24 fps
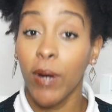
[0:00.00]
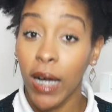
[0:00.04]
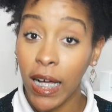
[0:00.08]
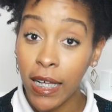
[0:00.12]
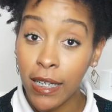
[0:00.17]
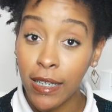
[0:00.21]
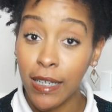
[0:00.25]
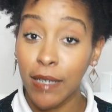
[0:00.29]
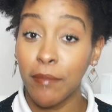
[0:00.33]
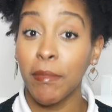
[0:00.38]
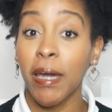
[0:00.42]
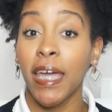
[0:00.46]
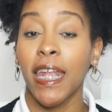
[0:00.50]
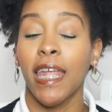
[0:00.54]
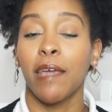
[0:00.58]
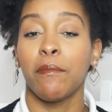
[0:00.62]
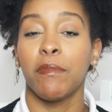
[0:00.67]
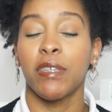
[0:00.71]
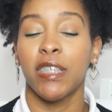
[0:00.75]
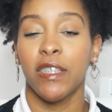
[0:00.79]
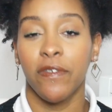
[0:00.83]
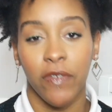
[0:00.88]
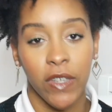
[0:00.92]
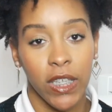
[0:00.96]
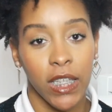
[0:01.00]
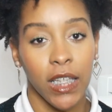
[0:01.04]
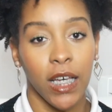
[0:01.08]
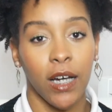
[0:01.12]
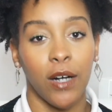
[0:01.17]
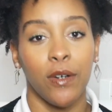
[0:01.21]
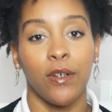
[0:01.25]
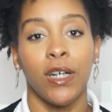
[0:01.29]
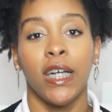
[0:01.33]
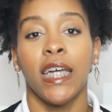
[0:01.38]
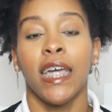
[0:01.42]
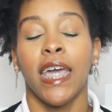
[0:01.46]
welcome. My name is
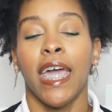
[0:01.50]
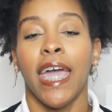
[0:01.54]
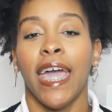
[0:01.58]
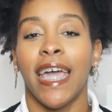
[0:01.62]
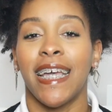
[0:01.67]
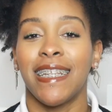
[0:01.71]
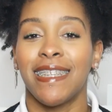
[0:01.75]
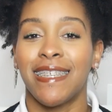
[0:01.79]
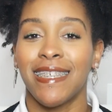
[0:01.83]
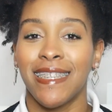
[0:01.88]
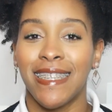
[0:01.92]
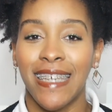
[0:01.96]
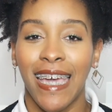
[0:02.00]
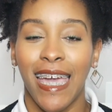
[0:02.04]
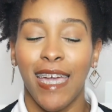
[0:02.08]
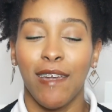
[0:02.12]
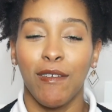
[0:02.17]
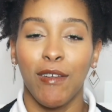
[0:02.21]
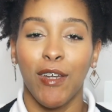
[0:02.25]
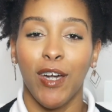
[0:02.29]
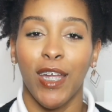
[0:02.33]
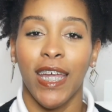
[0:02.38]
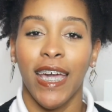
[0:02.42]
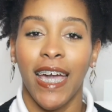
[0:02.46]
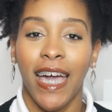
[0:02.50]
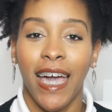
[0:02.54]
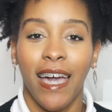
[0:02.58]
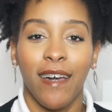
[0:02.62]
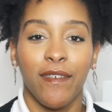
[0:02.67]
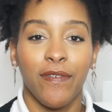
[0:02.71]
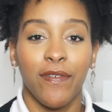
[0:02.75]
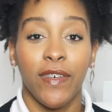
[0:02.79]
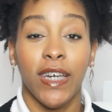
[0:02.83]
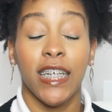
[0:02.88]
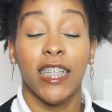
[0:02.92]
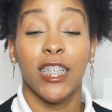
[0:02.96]
Filó, and today we're gonna
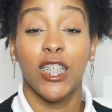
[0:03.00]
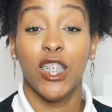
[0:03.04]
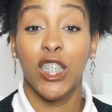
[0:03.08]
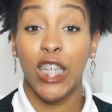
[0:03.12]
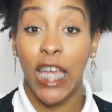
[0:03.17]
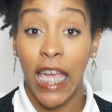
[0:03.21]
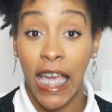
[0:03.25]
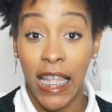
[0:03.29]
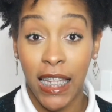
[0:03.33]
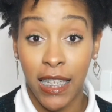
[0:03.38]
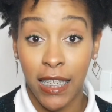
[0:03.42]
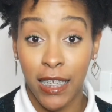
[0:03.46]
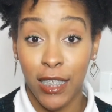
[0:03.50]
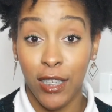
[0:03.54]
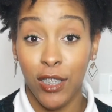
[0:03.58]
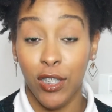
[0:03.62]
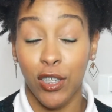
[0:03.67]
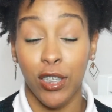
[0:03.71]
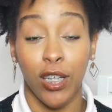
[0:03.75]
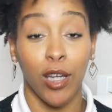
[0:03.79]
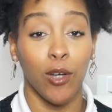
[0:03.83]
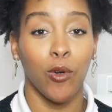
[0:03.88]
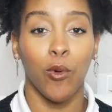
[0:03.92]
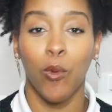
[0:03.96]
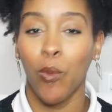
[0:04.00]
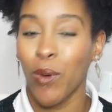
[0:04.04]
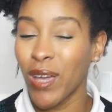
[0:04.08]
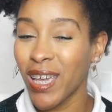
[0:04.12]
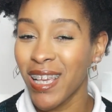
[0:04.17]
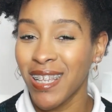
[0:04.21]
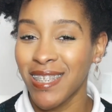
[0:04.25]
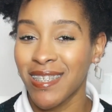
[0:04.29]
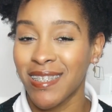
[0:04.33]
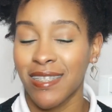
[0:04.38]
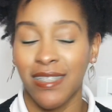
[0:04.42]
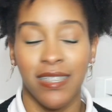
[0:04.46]
have a challenge, a
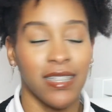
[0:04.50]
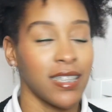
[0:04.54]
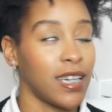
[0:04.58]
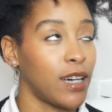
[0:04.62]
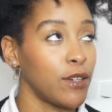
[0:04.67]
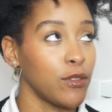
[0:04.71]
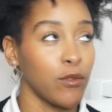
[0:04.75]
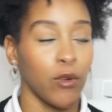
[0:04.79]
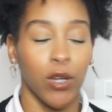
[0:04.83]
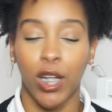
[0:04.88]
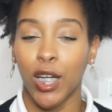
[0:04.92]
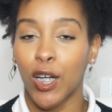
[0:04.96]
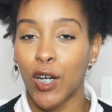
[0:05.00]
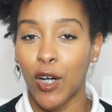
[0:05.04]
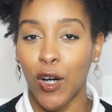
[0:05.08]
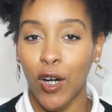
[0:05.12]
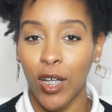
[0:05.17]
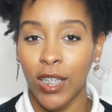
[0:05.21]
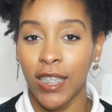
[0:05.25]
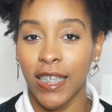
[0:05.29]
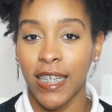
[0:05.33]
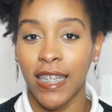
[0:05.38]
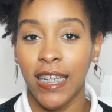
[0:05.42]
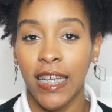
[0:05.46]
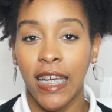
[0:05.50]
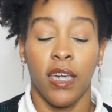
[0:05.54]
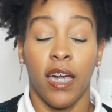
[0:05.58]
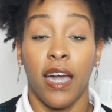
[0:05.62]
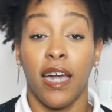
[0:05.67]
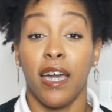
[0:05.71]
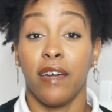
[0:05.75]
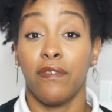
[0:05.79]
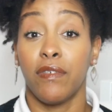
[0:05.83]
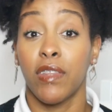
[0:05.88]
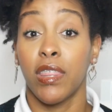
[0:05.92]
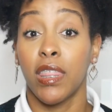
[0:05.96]
quiz, how you wanna call it.
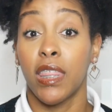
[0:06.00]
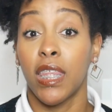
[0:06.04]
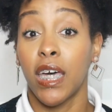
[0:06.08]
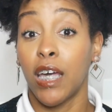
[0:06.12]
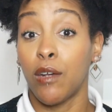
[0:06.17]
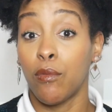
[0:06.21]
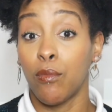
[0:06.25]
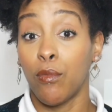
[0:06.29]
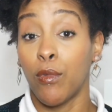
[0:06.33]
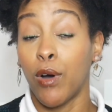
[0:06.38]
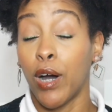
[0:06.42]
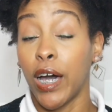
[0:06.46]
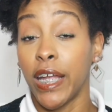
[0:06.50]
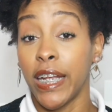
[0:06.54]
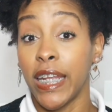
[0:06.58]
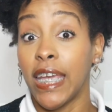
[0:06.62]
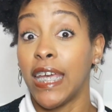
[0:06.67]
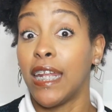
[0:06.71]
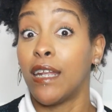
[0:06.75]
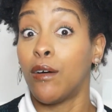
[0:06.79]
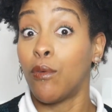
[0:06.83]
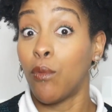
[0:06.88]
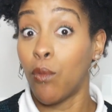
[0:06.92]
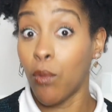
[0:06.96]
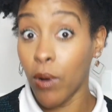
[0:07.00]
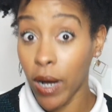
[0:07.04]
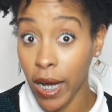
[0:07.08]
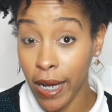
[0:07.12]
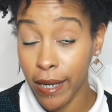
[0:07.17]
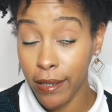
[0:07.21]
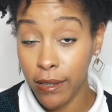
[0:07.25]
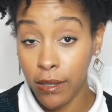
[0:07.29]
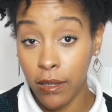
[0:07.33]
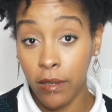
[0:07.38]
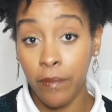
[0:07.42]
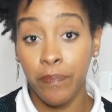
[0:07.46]
I haven't done one in a
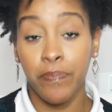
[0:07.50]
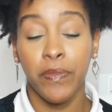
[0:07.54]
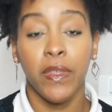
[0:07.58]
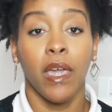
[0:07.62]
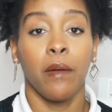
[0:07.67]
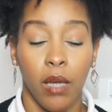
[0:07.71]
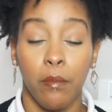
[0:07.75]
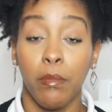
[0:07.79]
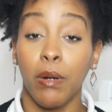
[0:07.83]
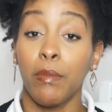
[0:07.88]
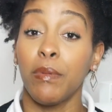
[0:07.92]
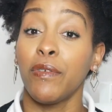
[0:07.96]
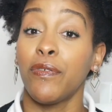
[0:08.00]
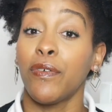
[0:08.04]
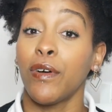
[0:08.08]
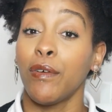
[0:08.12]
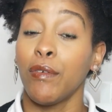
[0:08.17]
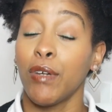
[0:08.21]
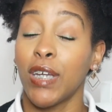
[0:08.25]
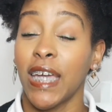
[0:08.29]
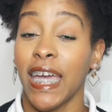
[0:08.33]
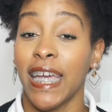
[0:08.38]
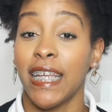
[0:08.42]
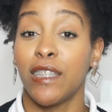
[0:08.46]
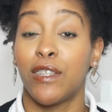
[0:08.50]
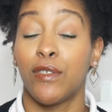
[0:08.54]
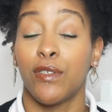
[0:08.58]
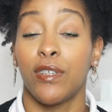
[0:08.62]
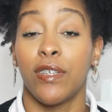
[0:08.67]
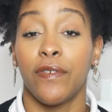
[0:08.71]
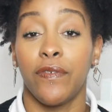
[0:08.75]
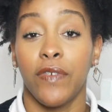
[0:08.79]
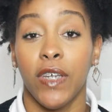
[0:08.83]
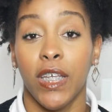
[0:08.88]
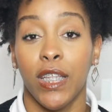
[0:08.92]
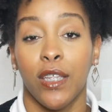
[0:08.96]
while, but before we get into
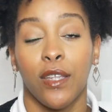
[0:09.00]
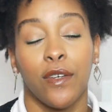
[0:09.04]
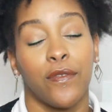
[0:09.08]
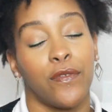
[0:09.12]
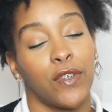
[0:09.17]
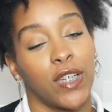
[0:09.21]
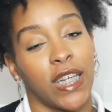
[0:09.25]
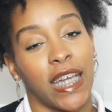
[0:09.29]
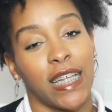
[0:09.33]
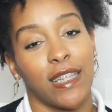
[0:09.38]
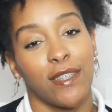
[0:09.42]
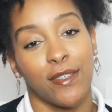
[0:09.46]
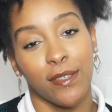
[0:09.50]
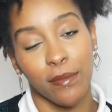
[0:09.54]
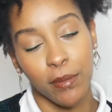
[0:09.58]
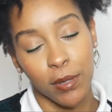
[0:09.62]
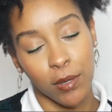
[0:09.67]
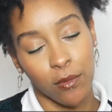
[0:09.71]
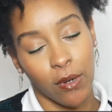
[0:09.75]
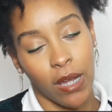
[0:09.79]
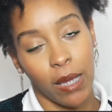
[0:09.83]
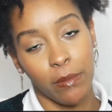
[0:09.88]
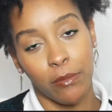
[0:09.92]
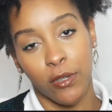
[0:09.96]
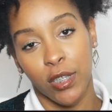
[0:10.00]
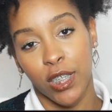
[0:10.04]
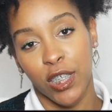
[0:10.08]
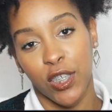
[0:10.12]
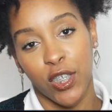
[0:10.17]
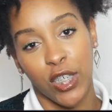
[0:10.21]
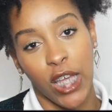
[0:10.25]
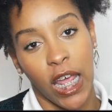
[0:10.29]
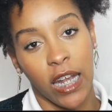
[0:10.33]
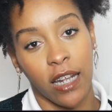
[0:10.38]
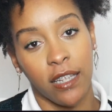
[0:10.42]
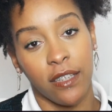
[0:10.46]
the video, don't forget to subscribe to
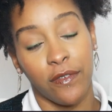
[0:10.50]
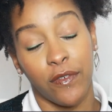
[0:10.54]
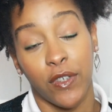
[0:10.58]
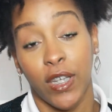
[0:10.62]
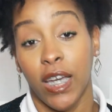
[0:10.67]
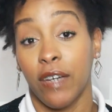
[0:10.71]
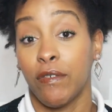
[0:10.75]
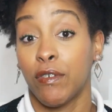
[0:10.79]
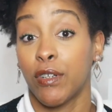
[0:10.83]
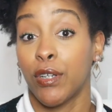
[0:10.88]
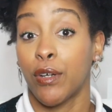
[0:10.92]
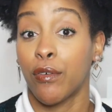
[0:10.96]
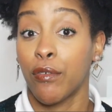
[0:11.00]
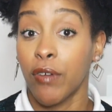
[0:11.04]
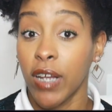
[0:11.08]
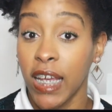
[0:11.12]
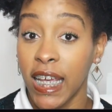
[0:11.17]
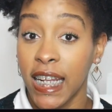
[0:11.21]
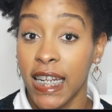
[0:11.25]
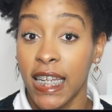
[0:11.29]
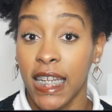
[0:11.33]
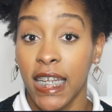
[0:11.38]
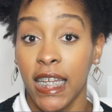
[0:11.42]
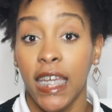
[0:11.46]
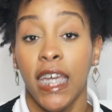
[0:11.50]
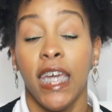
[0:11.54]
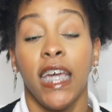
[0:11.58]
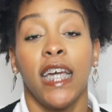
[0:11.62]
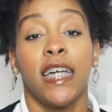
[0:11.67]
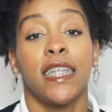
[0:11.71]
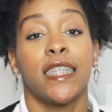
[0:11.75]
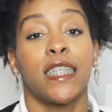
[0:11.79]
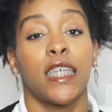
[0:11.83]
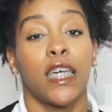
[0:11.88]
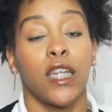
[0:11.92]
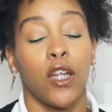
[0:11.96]
this channel if you haven't already,
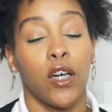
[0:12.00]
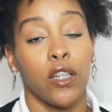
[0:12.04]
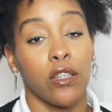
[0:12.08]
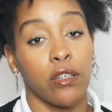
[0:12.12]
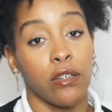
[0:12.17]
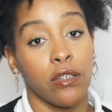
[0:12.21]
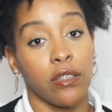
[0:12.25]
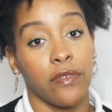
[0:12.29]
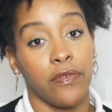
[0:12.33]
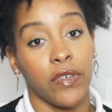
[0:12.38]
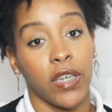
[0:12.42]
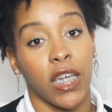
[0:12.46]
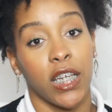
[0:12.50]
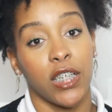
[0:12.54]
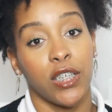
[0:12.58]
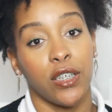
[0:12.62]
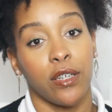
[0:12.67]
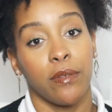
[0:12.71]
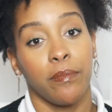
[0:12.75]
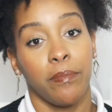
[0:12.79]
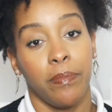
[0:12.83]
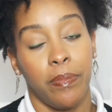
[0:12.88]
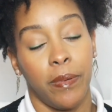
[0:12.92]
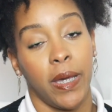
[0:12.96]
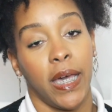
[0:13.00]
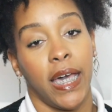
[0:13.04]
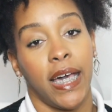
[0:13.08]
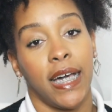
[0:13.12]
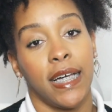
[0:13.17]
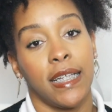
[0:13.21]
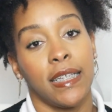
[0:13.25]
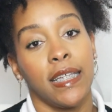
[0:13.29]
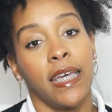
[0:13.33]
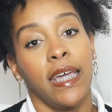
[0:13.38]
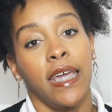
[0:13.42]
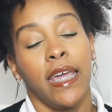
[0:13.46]
turn on the notification
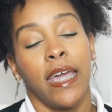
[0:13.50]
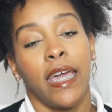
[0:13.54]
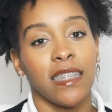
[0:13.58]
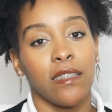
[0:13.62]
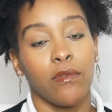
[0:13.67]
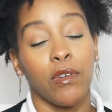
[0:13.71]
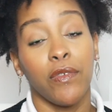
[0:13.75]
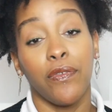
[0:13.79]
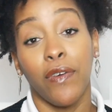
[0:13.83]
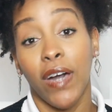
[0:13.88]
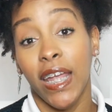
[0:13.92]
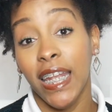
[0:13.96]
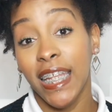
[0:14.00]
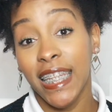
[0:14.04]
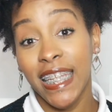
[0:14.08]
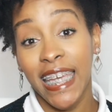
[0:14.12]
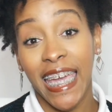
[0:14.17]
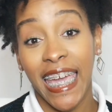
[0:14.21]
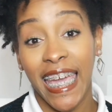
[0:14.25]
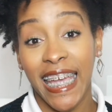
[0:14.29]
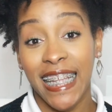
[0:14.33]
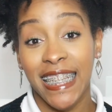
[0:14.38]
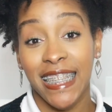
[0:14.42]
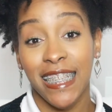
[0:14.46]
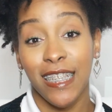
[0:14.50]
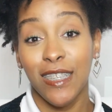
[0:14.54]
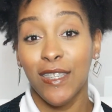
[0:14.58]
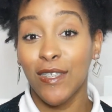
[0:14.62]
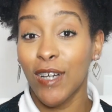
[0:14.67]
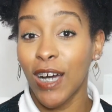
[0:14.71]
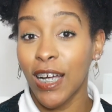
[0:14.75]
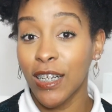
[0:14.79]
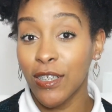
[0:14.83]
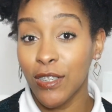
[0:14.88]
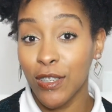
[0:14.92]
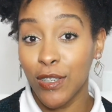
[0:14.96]
bell, we finally hit the
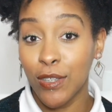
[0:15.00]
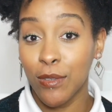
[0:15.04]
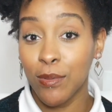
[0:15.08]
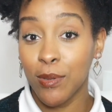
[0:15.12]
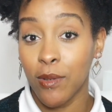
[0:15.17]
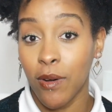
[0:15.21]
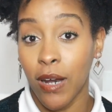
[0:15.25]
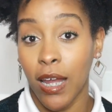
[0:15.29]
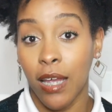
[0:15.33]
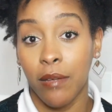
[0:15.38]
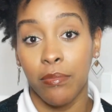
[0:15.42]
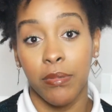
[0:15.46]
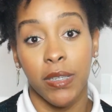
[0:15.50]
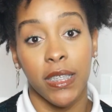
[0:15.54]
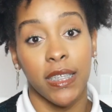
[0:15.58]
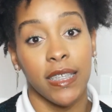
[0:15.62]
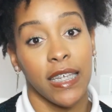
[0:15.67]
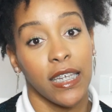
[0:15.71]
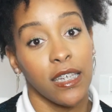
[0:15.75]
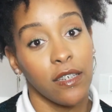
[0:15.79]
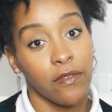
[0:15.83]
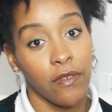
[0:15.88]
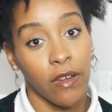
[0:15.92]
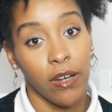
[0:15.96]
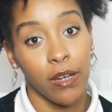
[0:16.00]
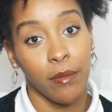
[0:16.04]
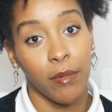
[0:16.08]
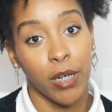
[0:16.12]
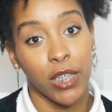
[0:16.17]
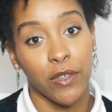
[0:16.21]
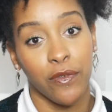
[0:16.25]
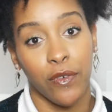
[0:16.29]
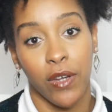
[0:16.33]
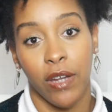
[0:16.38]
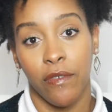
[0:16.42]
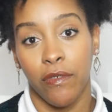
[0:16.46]
200 subscribers. Thank you very
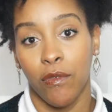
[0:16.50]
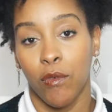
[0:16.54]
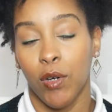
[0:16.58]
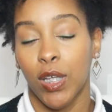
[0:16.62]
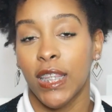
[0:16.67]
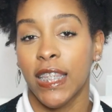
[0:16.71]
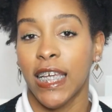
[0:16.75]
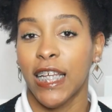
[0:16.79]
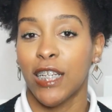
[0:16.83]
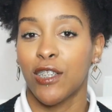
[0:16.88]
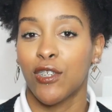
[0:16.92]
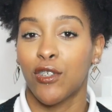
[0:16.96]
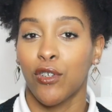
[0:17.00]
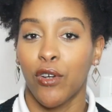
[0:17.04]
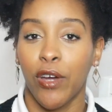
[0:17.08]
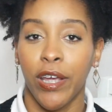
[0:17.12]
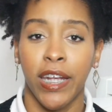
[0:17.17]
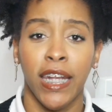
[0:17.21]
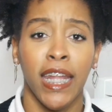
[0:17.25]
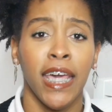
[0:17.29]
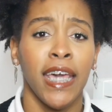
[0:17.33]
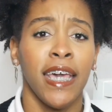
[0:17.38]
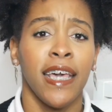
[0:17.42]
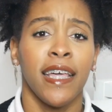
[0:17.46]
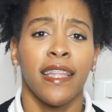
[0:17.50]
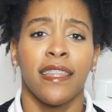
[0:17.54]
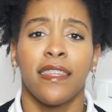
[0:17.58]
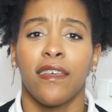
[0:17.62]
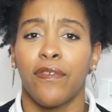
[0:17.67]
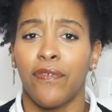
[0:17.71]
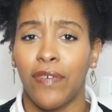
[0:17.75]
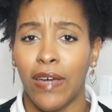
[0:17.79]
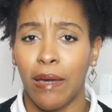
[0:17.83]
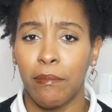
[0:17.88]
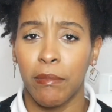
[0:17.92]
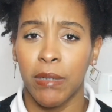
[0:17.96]
much for everyone that joined the
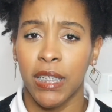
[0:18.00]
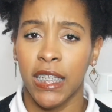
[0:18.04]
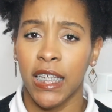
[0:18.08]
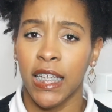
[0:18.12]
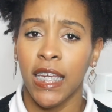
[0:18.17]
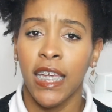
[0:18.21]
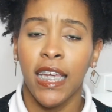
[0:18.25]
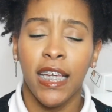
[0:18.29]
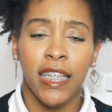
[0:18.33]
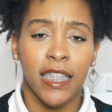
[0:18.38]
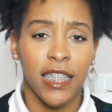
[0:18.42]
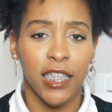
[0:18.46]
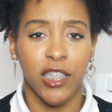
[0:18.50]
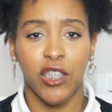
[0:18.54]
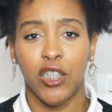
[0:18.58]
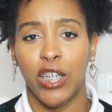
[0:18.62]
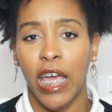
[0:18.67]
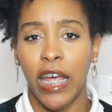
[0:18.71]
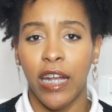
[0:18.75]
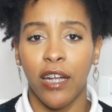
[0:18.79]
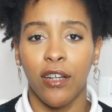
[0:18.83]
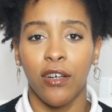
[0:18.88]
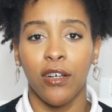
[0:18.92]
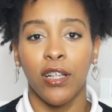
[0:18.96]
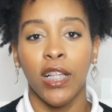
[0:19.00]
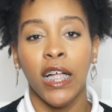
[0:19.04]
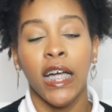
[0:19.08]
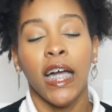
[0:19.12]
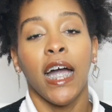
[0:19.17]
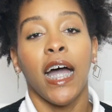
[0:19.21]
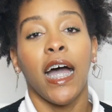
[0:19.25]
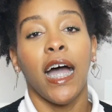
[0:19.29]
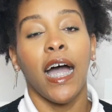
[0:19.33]
family, the channel.